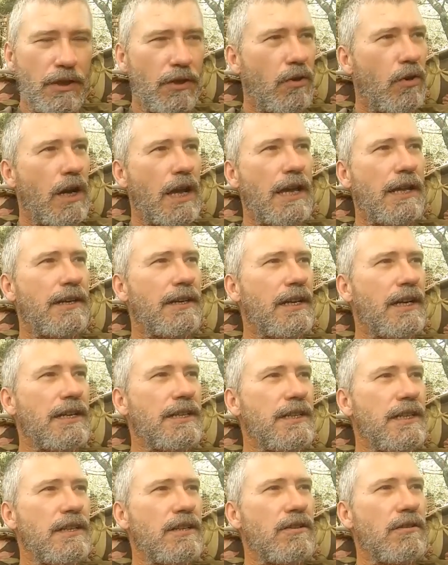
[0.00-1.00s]
you know, had an
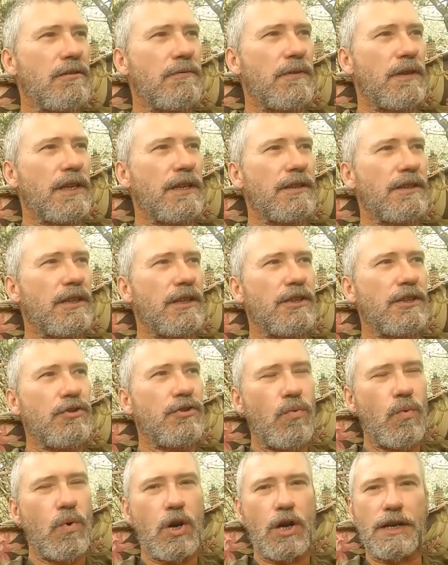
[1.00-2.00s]
idea of that, that
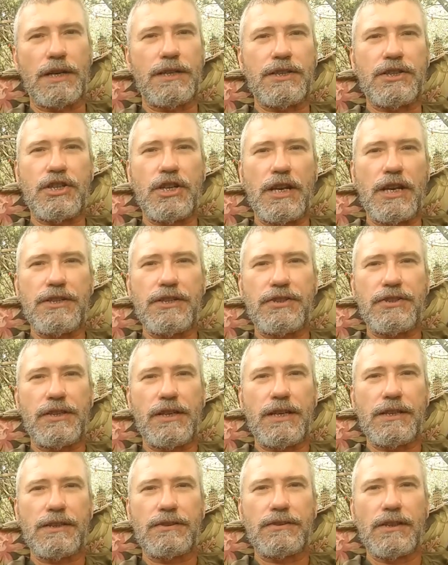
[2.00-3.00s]
you wanted to change
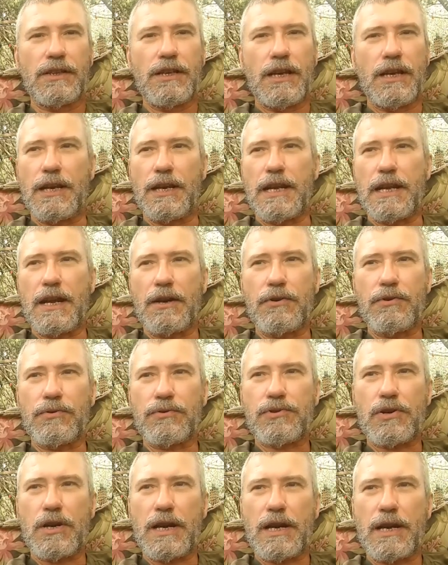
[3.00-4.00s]
things, and now
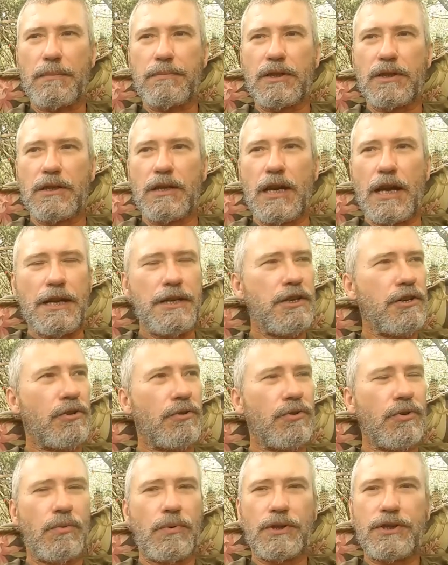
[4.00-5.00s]
you're trapped, and you
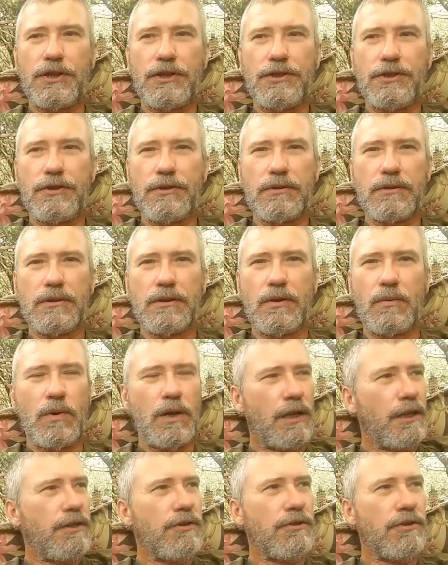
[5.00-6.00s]
don't know what to do.
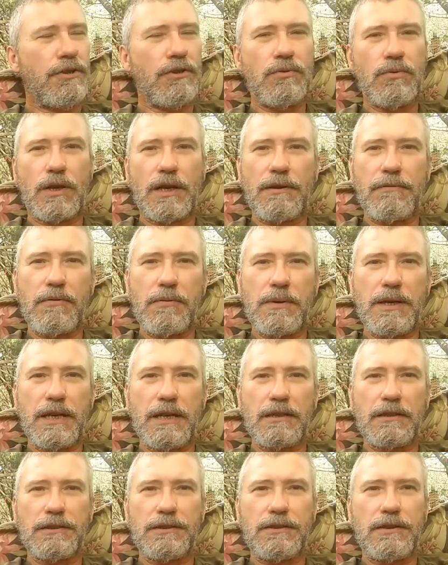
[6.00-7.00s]
Well, you can do what
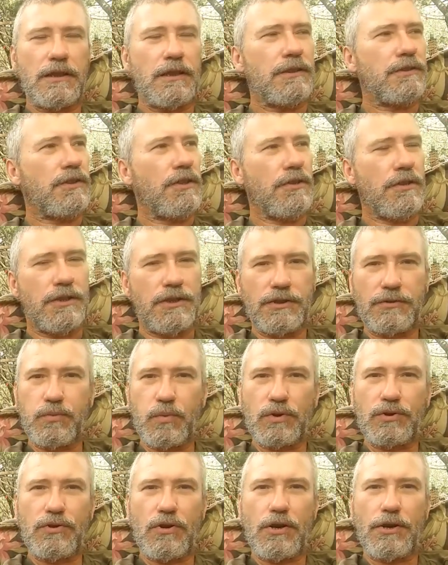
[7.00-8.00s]
everybody else does. You can just
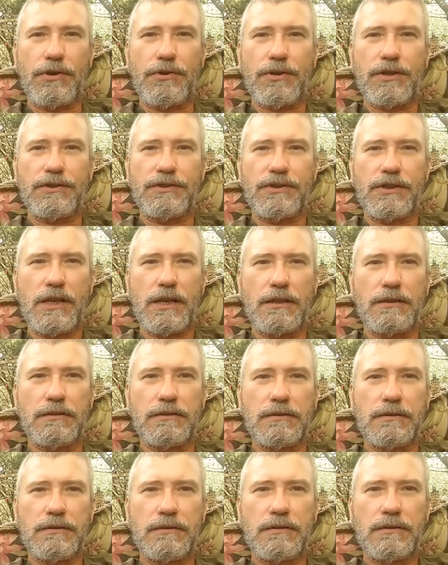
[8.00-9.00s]
withdraw your consent.
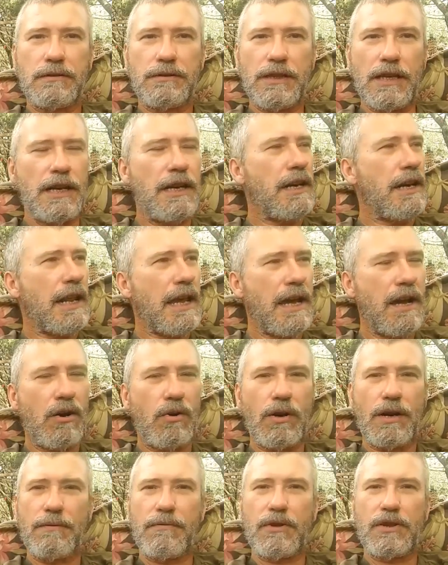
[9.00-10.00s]
then
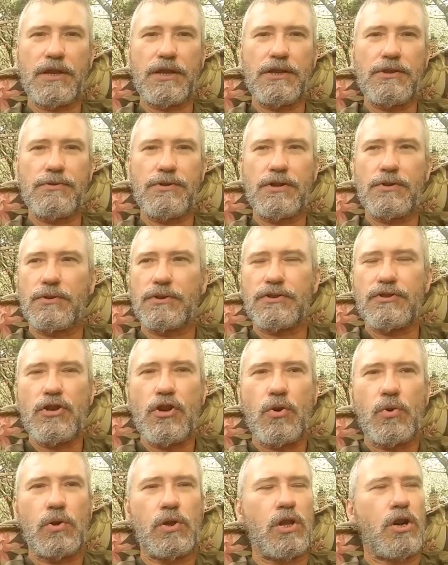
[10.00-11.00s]
now everything you do is
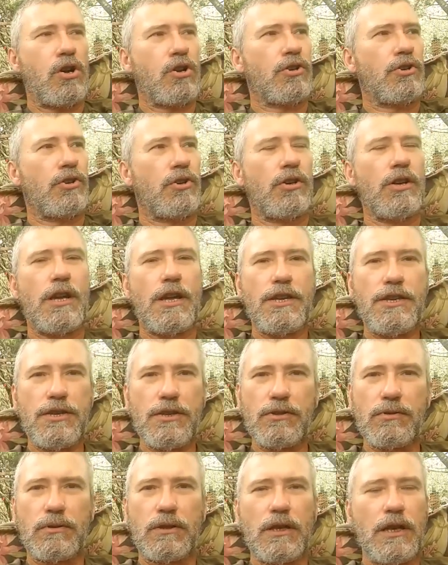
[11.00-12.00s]
no longer
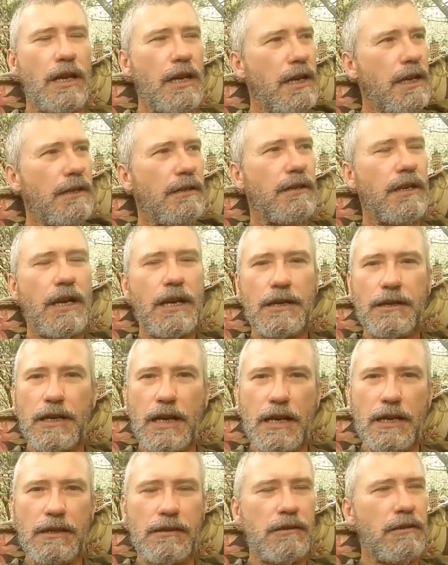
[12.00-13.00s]
you. Hey, and
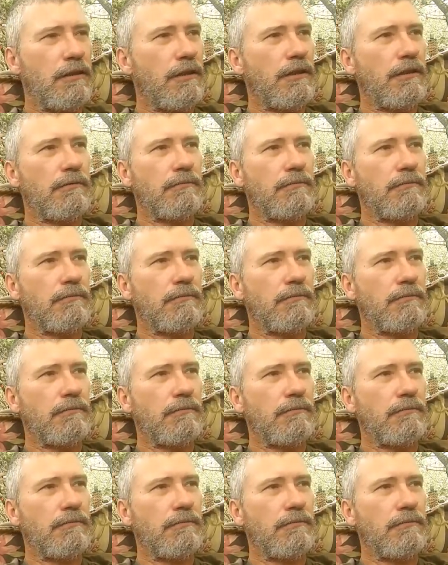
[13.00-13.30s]
and